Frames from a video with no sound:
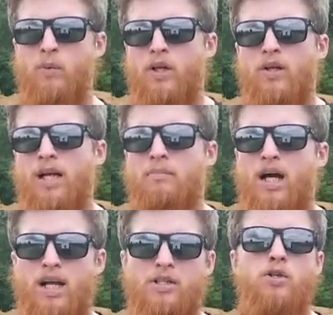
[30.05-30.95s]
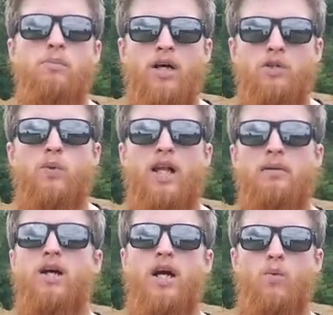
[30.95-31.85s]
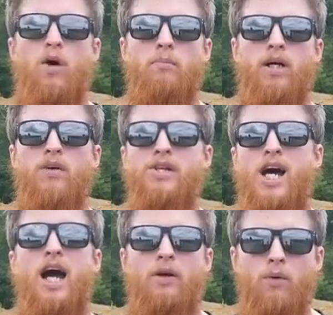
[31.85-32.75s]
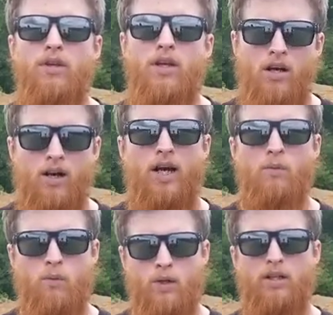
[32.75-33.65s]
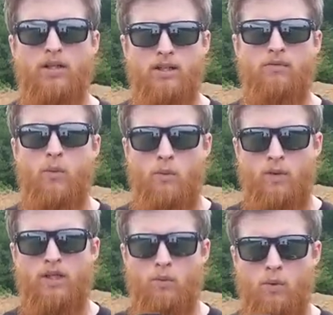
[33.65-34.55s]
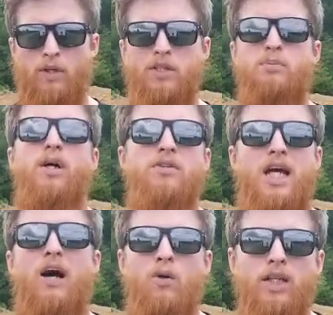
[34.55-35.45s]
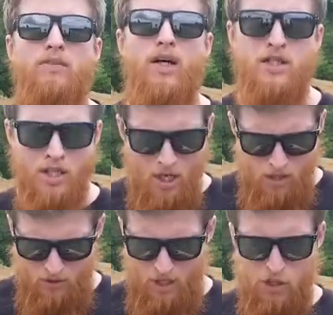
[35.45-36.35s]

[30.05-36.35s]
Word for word: We don't like buying two belts. We like buying one belt and dying with it. All right. We want to live. We want. We want this belt to outlive us. Okay.